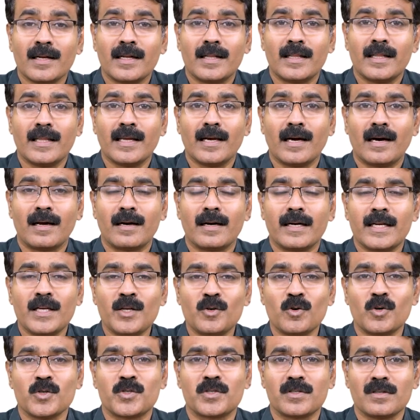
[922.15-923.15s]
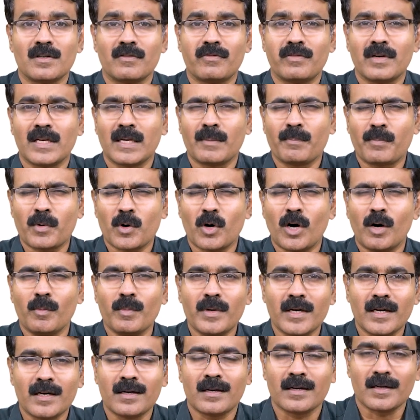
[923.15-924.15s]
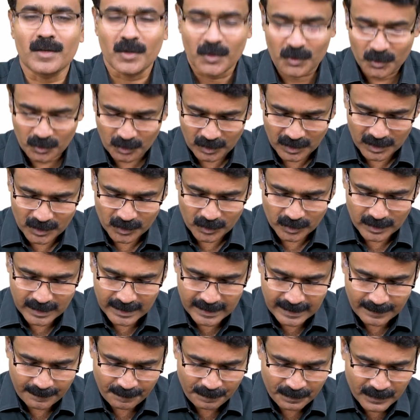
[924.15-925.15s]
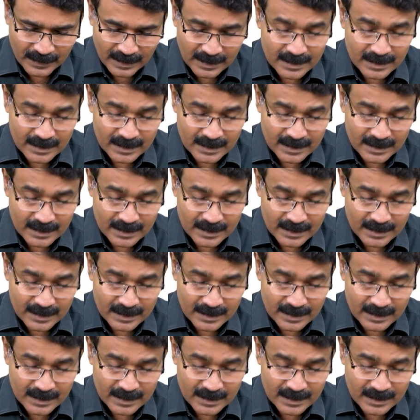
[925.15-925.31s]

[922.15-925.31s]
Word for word: They are eosinophilic prominent nucleoli.